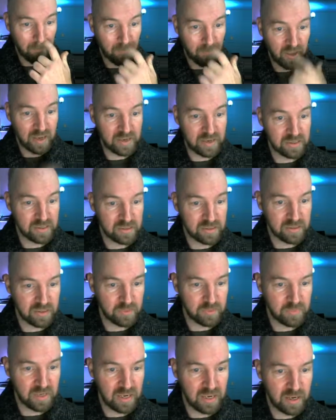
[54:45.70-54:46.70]
I can
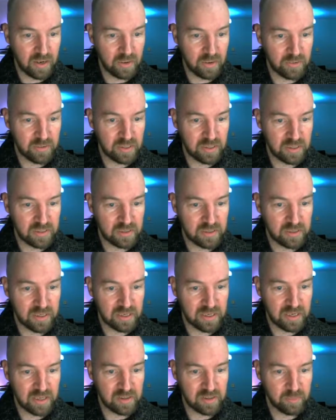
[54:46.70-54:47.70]
come down and
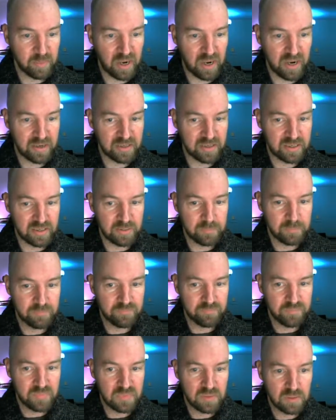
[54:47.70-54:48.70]
click on the body.
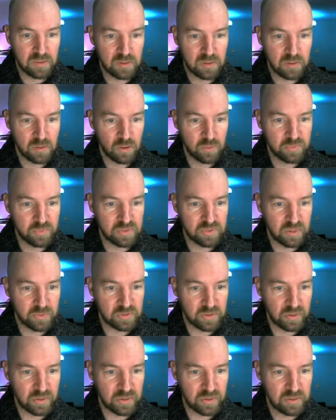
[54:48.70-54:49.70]
Oops, I'm
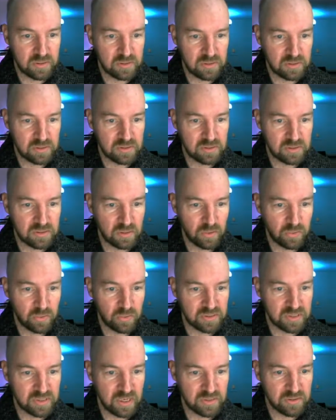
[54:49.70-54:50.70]
sorry. This is the
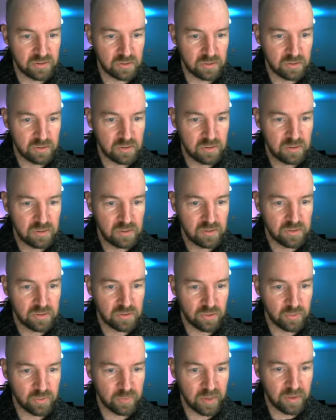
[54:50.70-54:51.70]
horizontal.
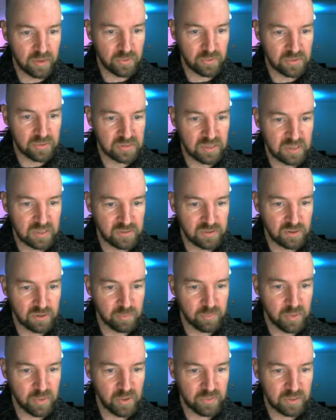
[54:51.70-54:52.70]
So in my horizontal
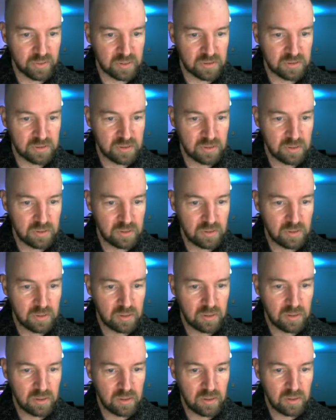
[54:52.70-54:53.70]
component,
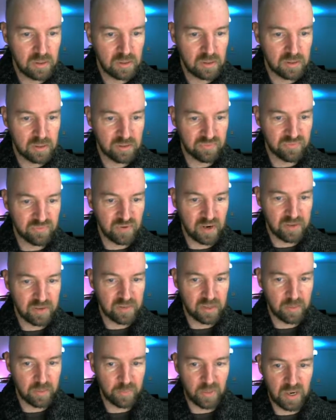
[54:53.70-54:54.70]
I can
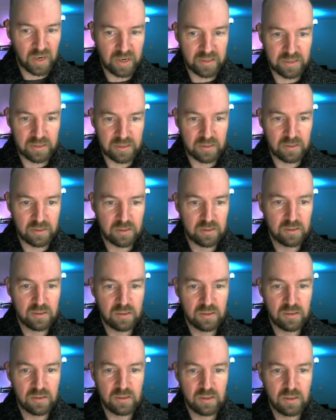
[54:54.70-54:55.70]
find that body.
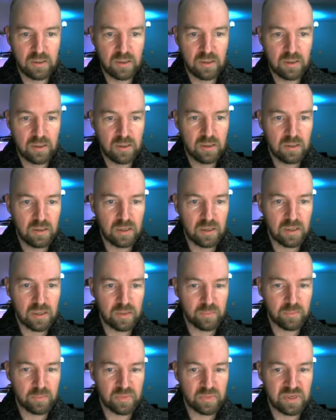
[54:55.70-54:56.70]

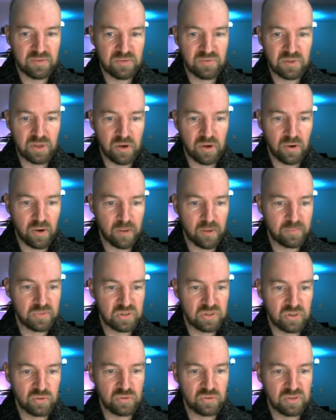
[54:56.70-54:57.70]
And even though I'm
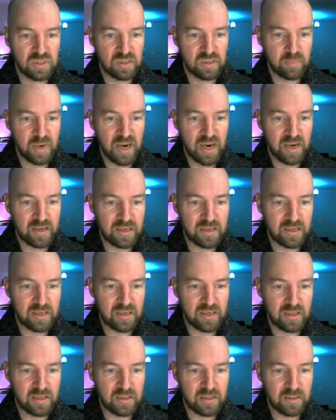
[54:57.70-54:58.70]
choosing the
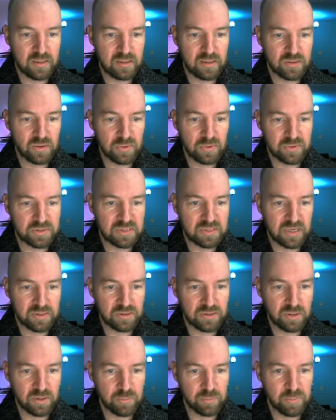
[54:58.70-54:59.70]
body in this
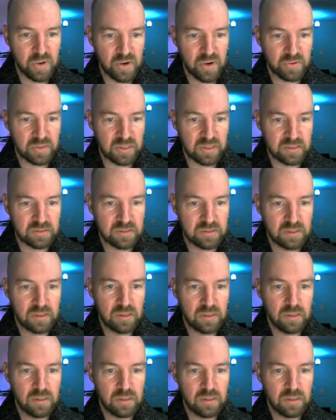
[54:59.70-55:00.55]
horizontal component,